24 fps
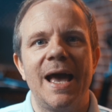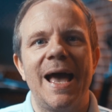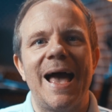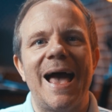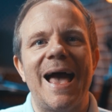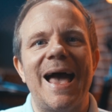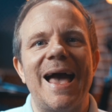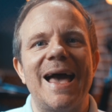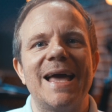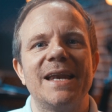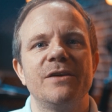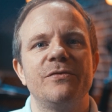
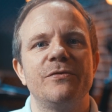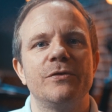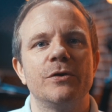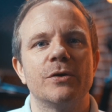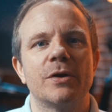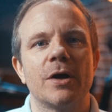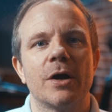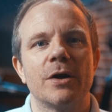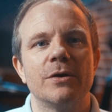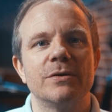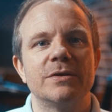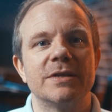and if you
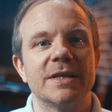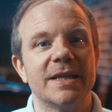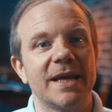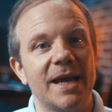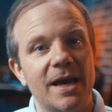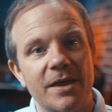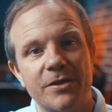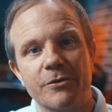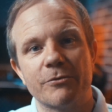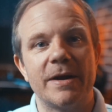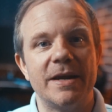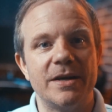go to the
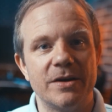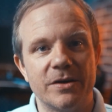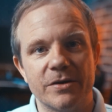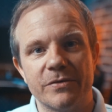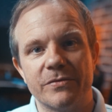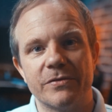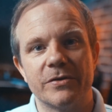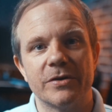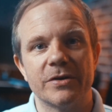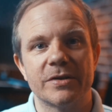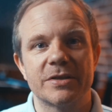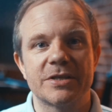other end
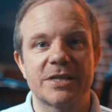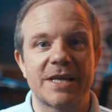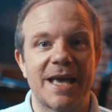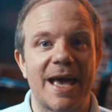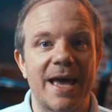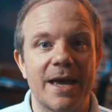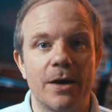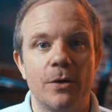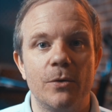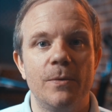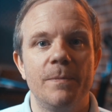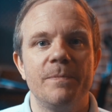of the
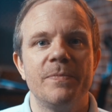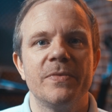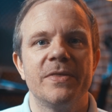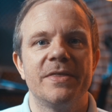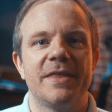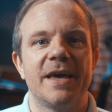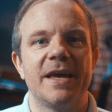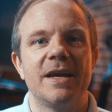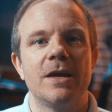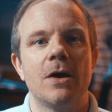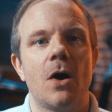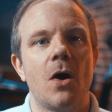scale,
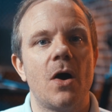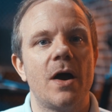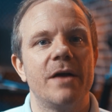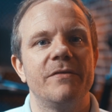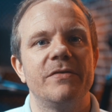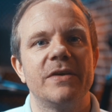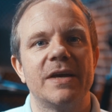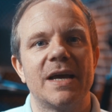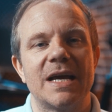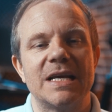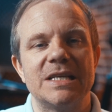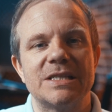then
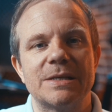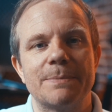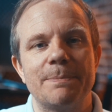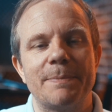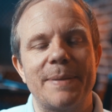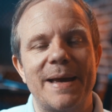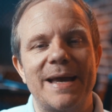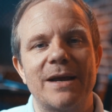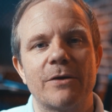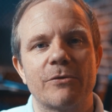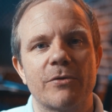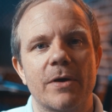IVAs and
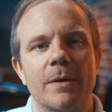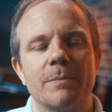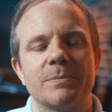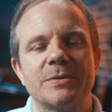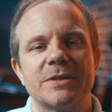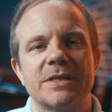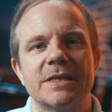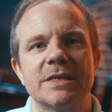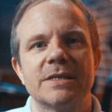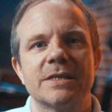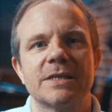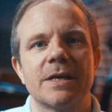
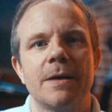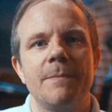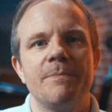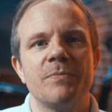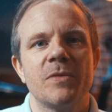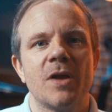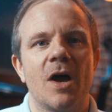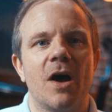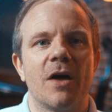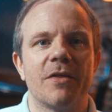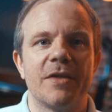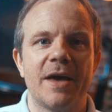bankruptcies
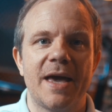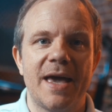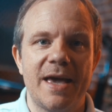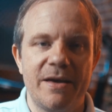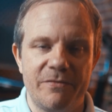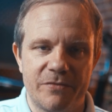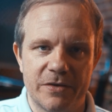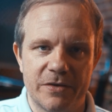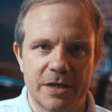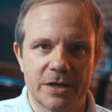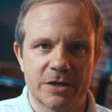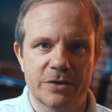are the
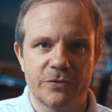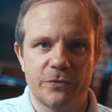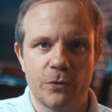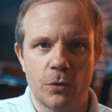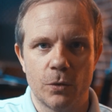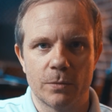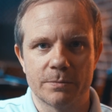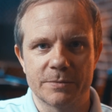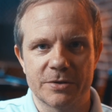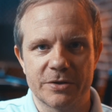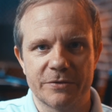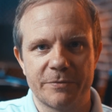heaviest
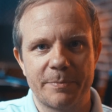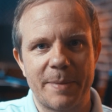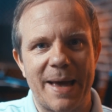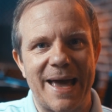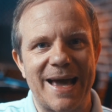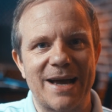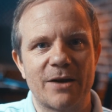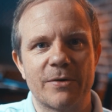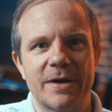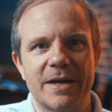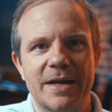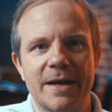forms of bad
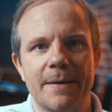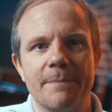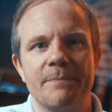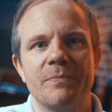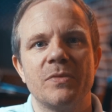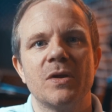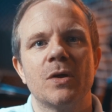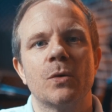credit,